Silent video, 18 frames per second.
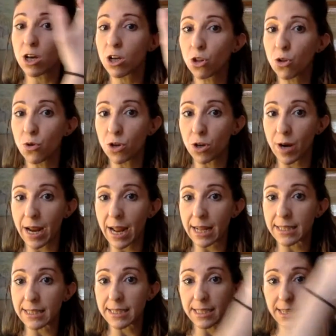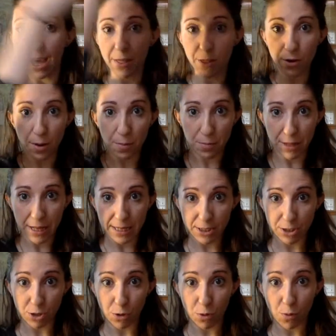Glue your hands together and
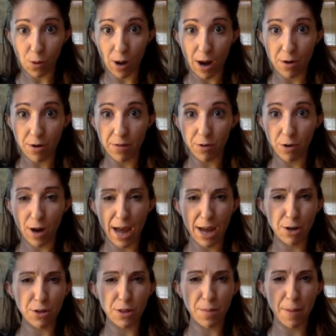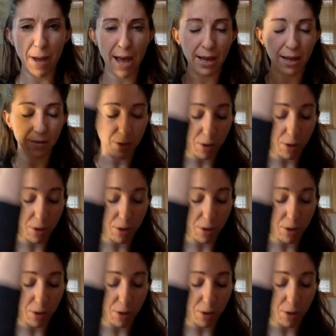place the crown of your head or the back of